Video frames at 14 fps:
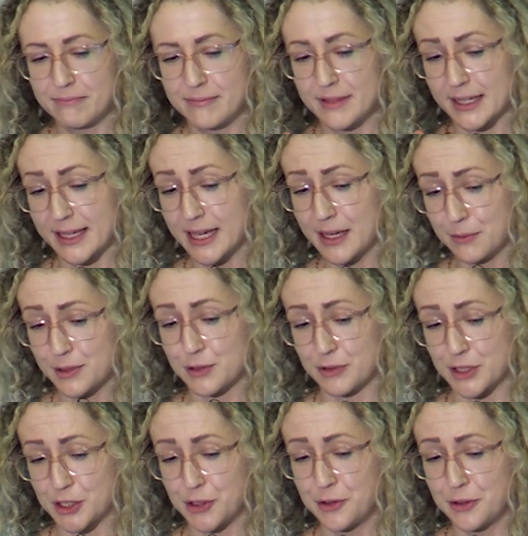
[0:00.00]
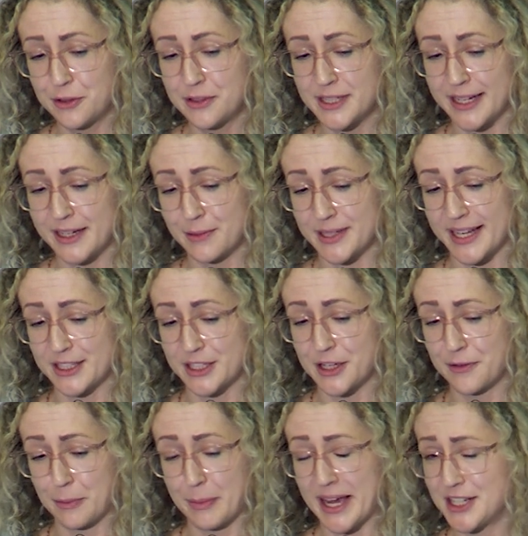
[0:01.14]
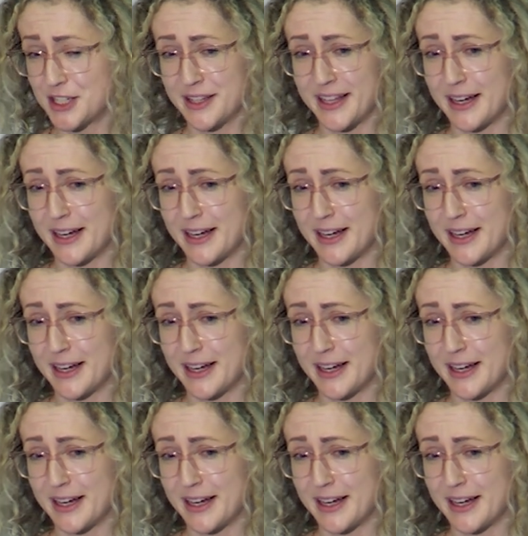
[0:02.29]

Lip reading: the kit was returned, and it was actually of a patient